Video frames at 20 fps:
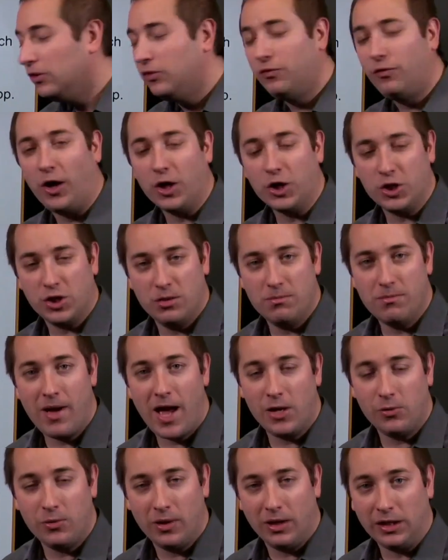this function
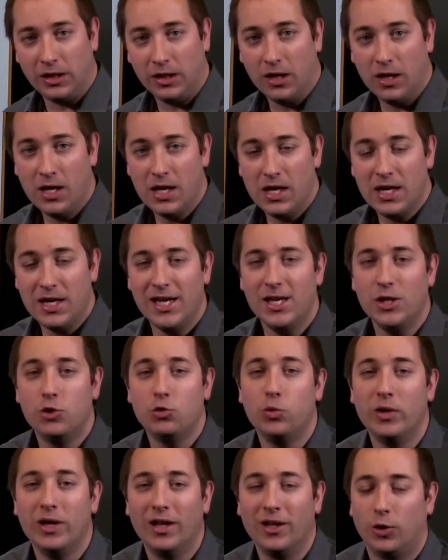manually.
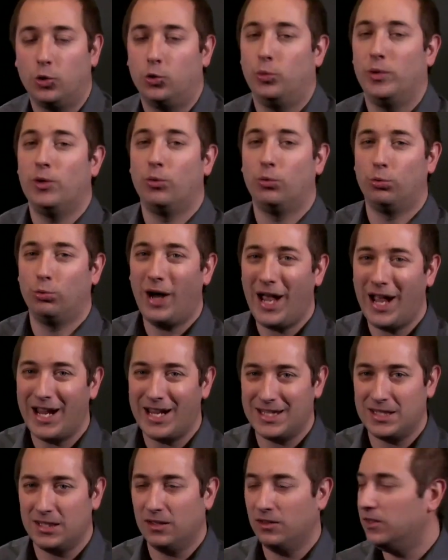It will
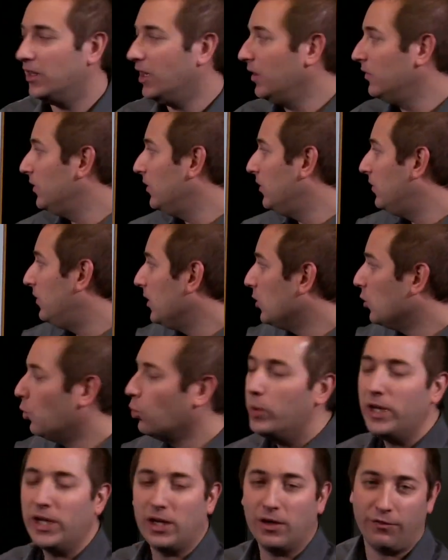rewrite the
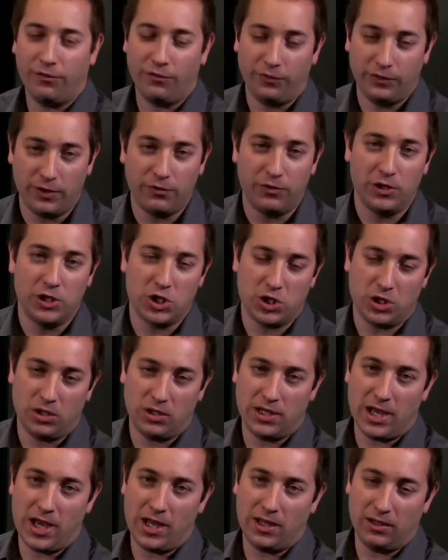existing weak
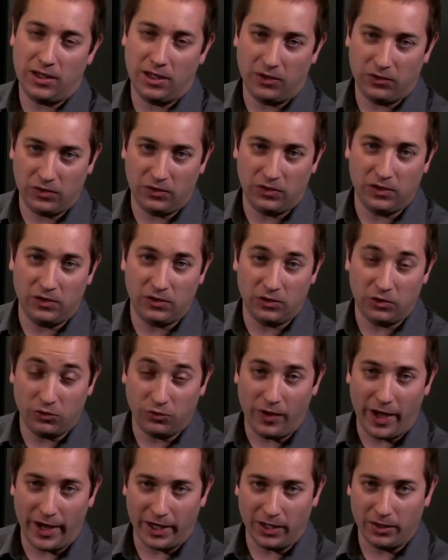definition that exists in this
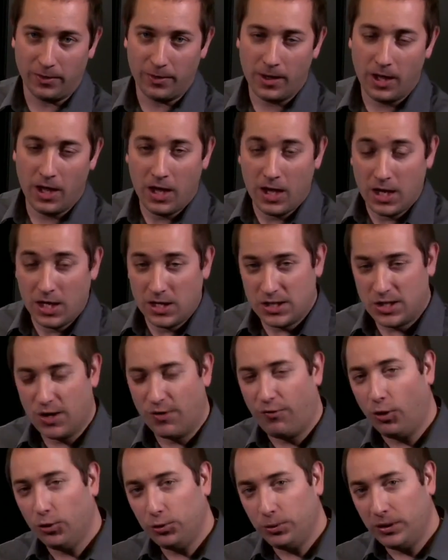file.
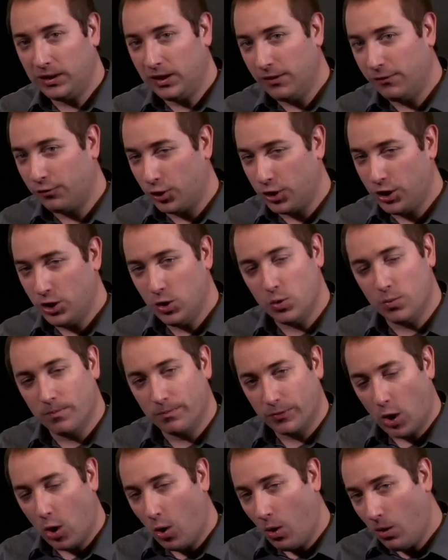So fortunately for
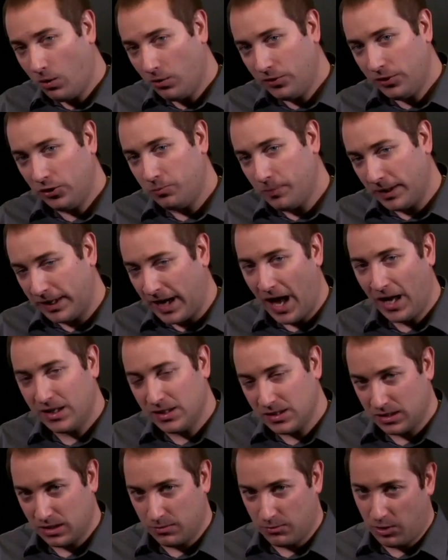you, all this
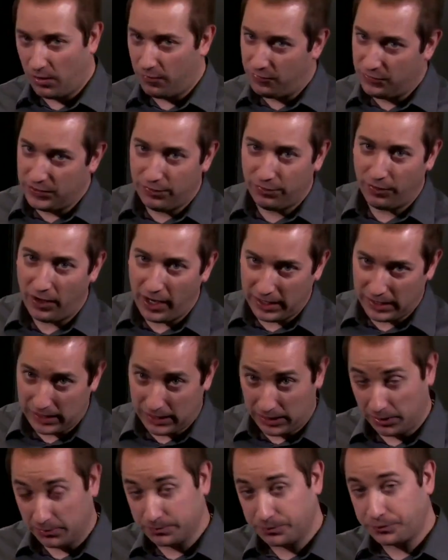mechanism of
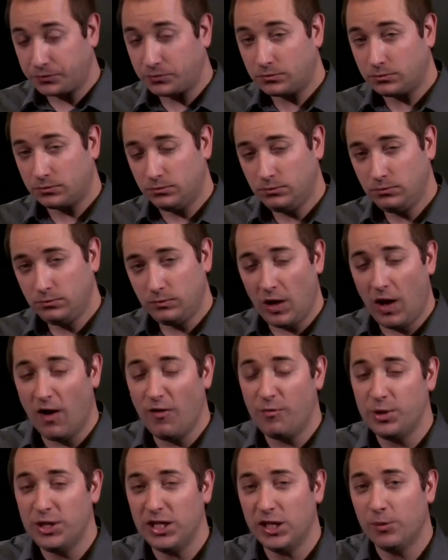putting
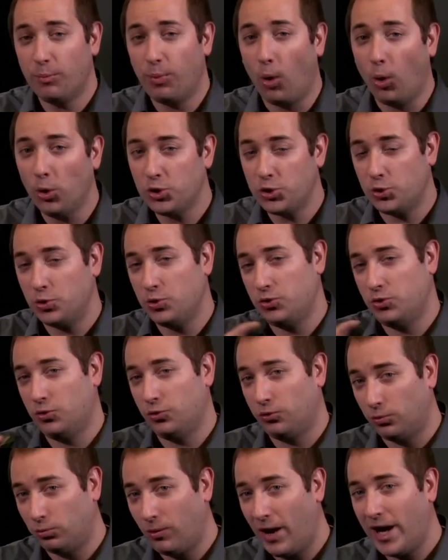pointers
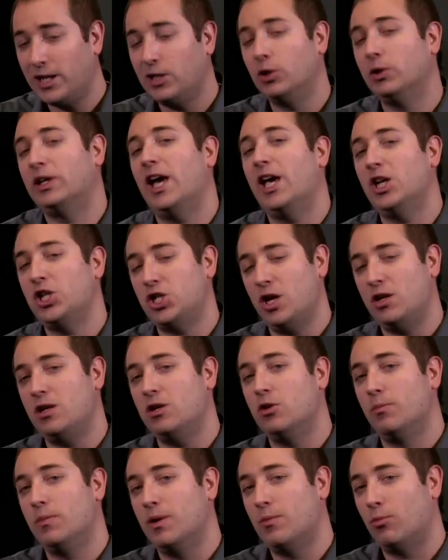to the right location in your